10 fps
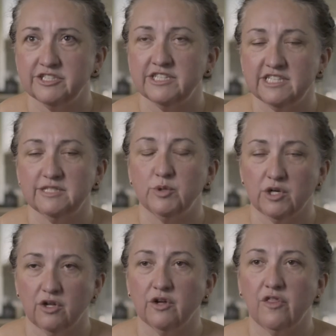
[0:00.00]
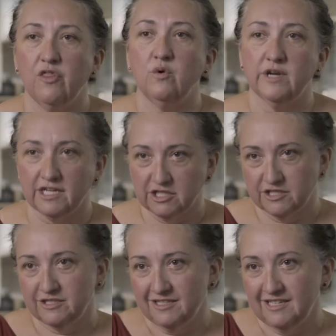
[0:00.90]
You need to put a lot of thought
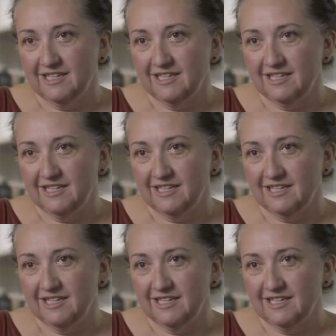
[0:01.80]
into